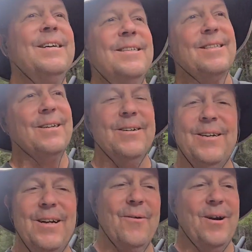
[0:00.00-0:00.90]
So
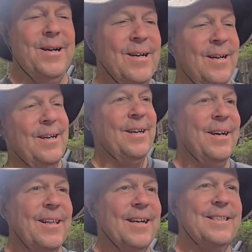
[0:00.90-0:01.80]
anyway,
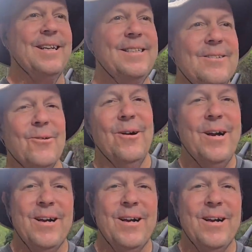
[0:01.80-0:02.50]
that's that story.